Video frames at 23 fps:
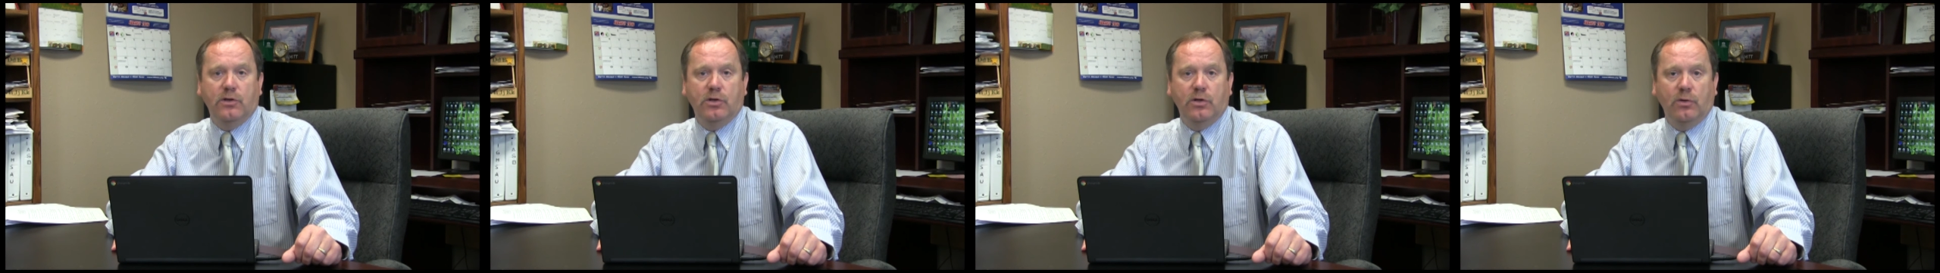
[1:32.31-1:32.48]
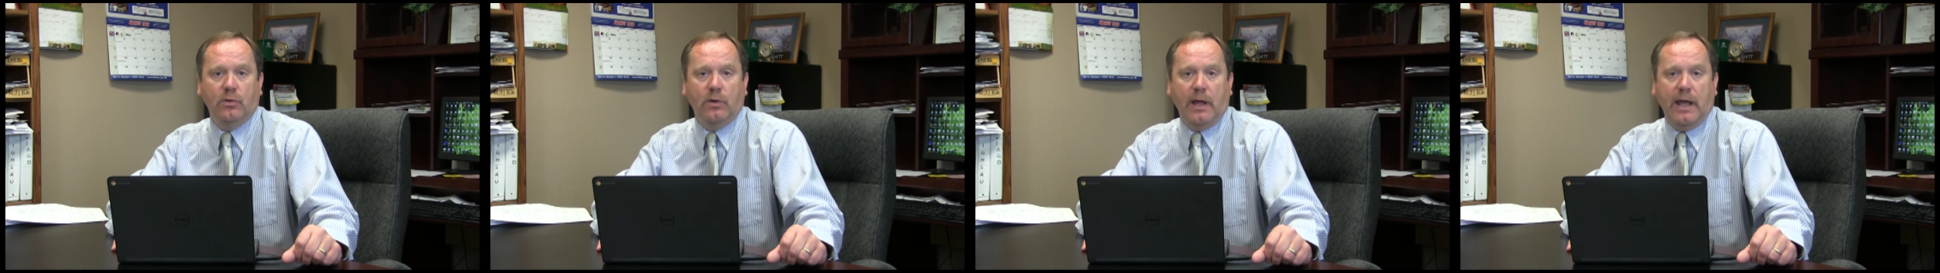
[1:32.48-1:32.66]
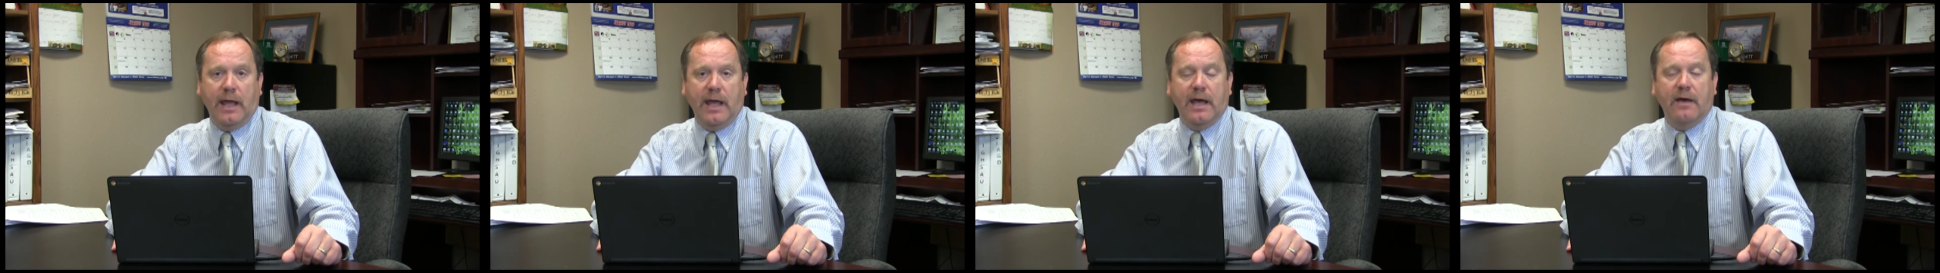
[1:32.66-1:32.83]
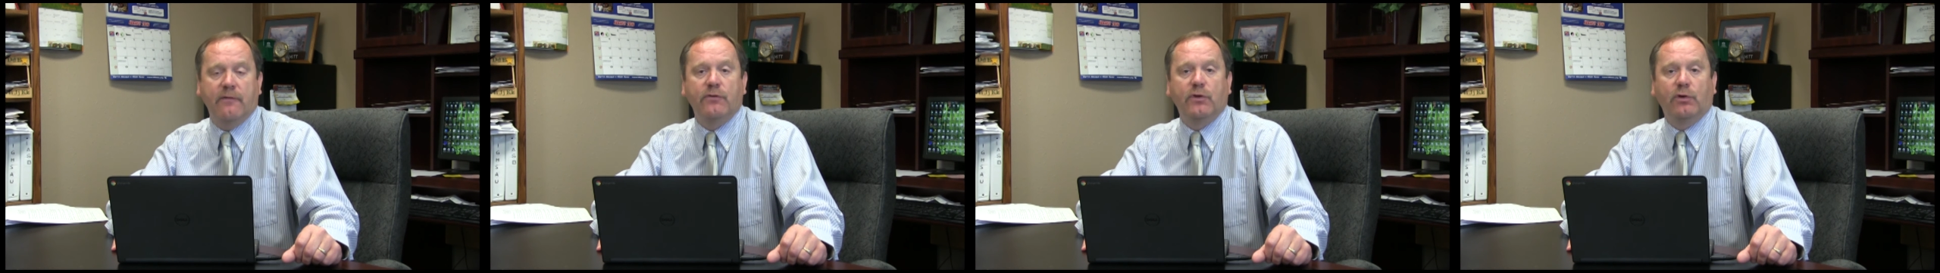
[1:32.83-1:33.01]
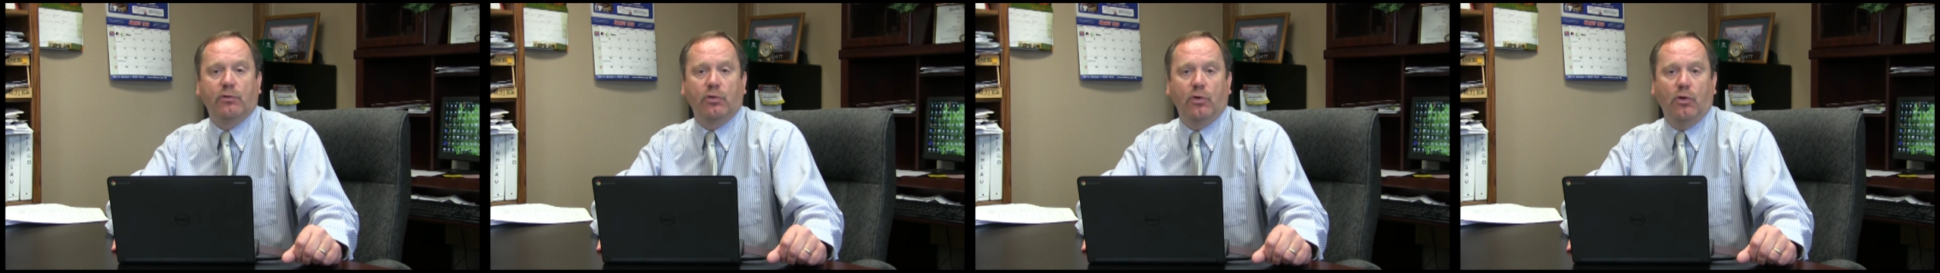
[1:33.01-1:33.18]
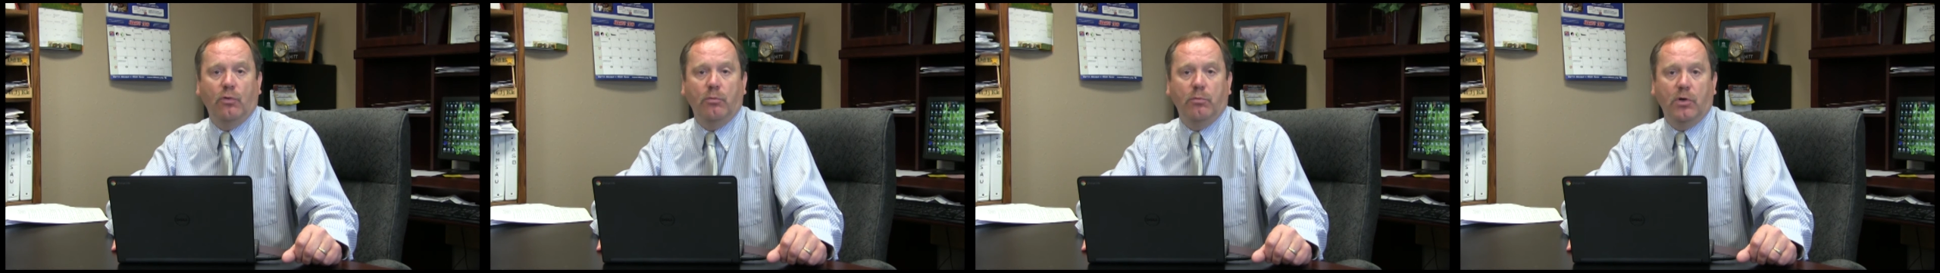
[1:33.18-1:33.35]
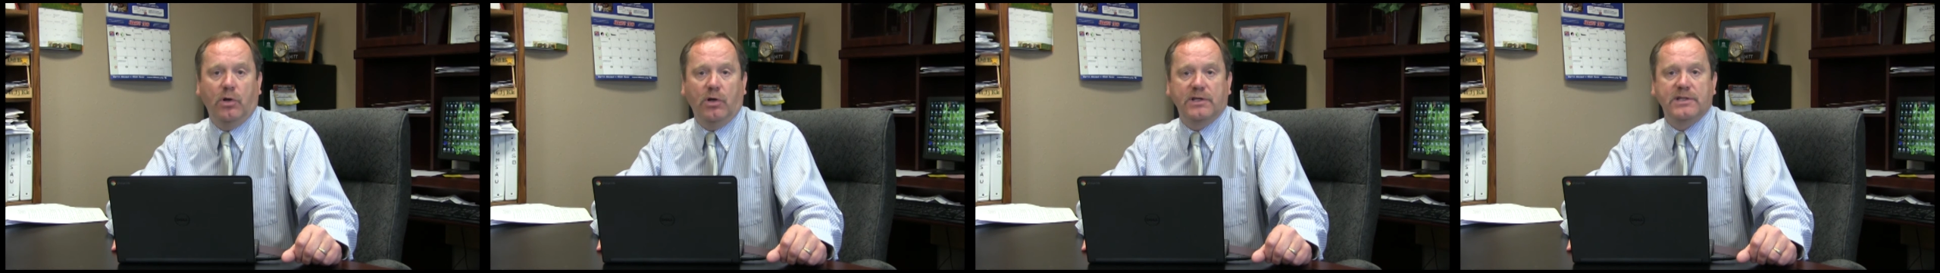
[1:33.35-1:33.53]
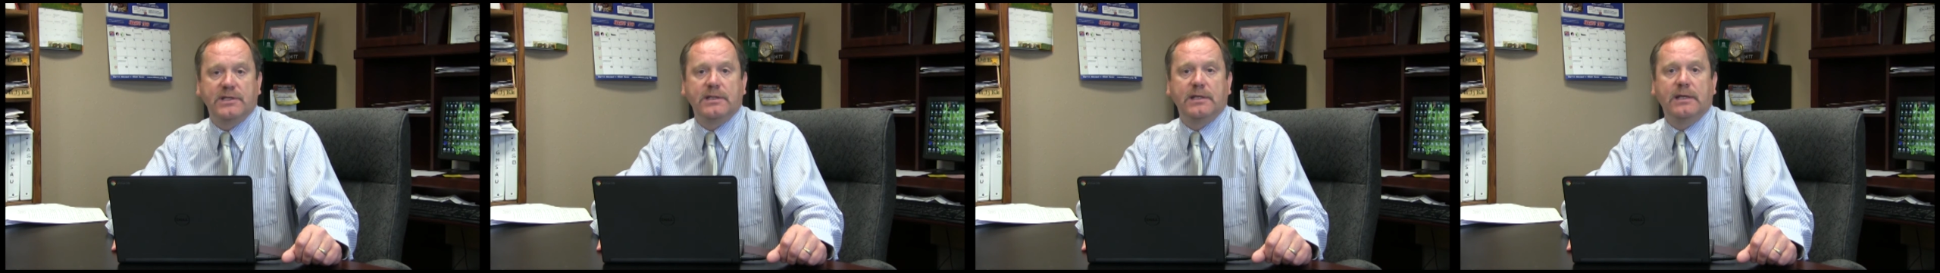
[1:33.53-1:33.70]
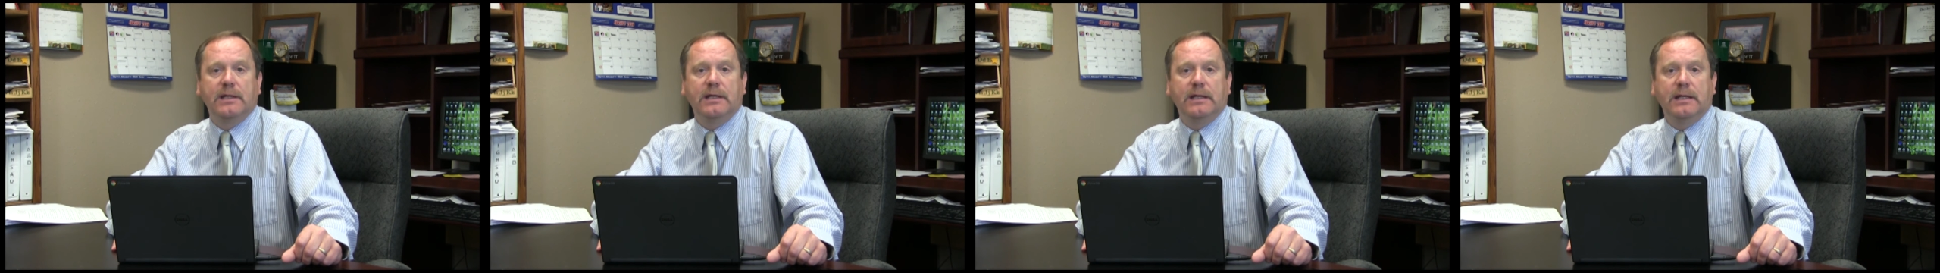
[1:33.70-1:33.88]
to have the
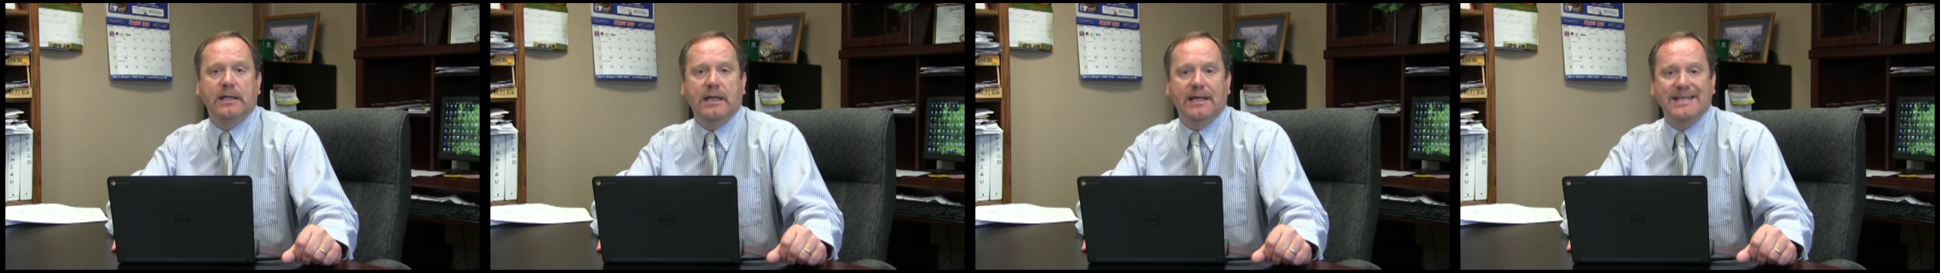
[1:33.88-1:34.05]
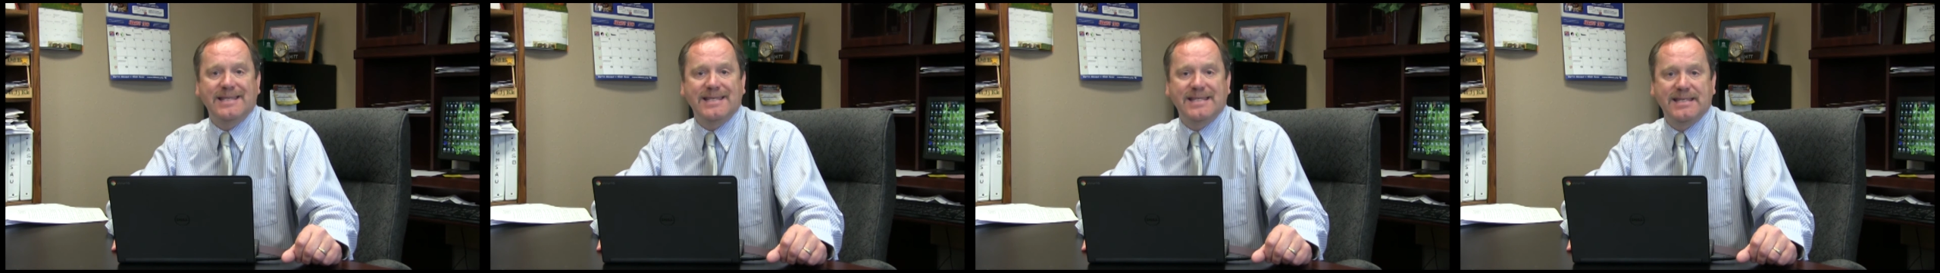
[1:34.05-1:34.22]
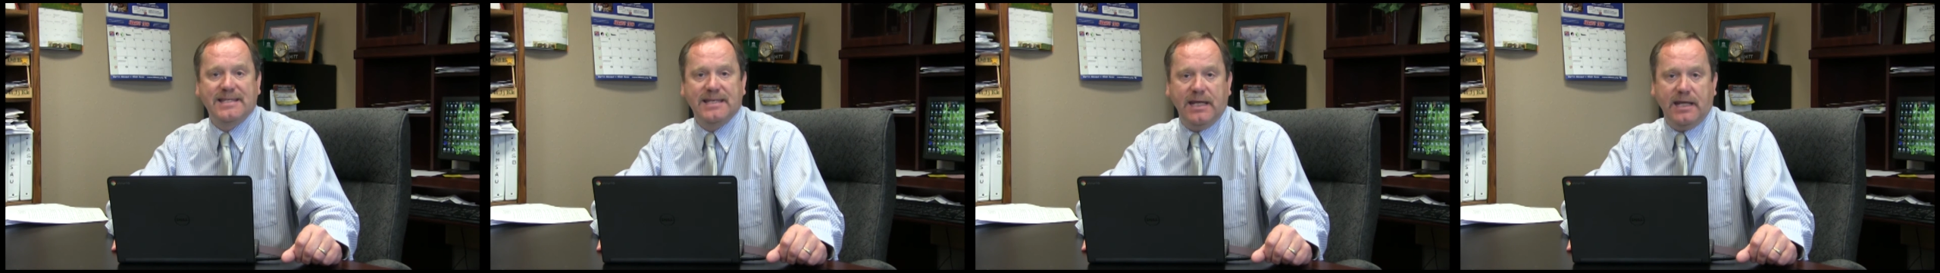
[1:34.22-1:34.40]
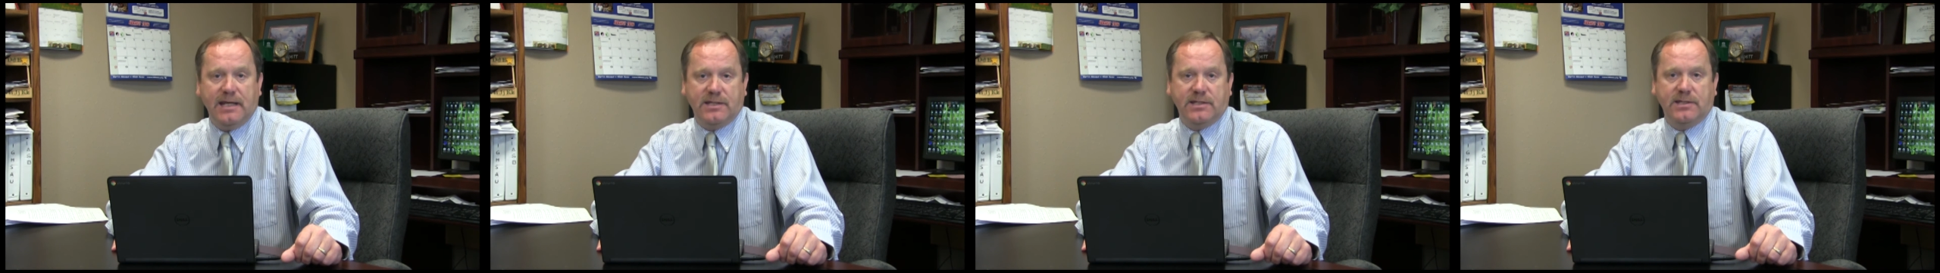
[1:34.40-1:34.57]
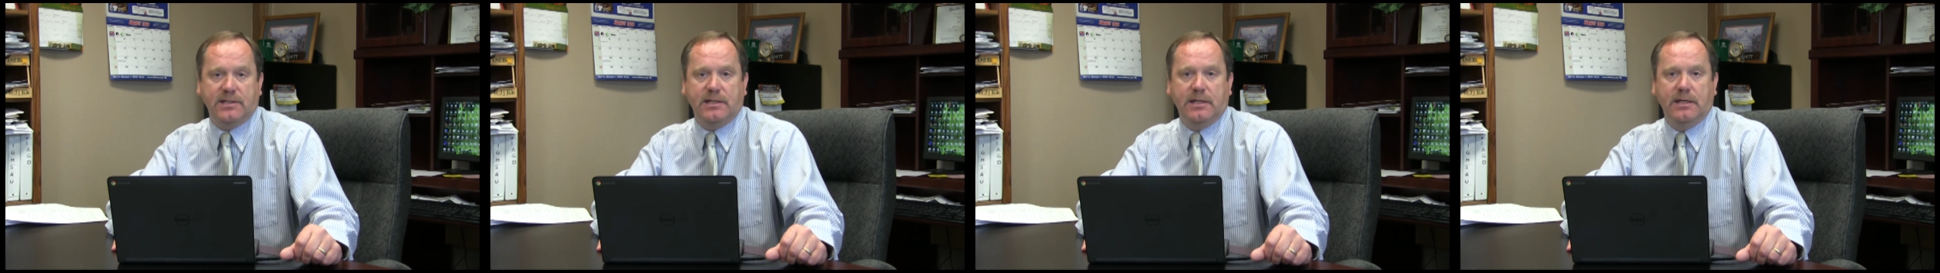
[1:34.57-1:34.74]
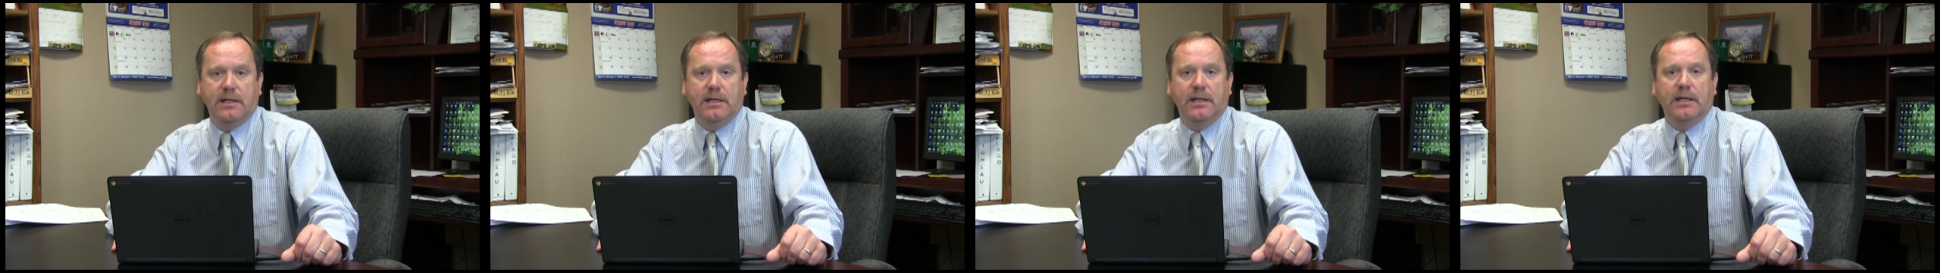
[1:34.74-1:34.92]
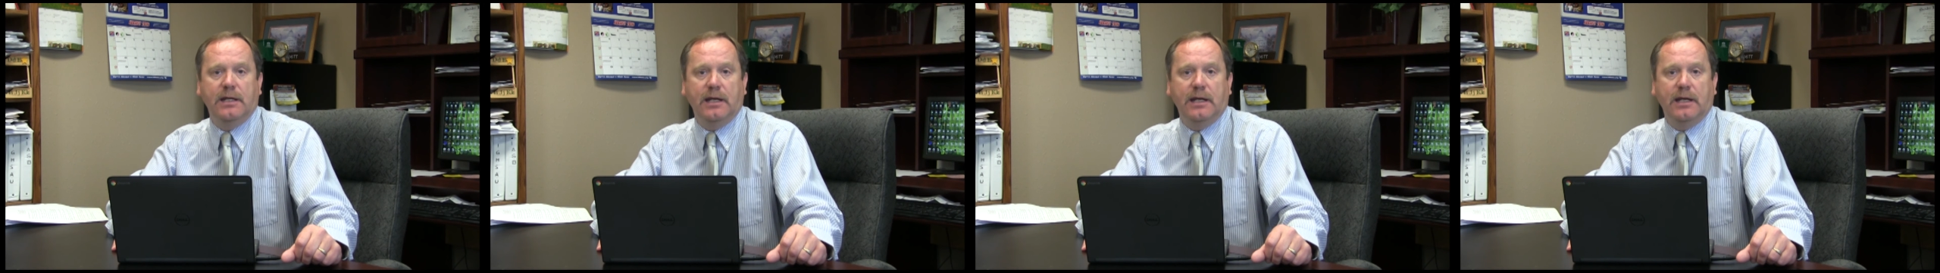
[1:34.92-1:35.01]
Chromebooks assist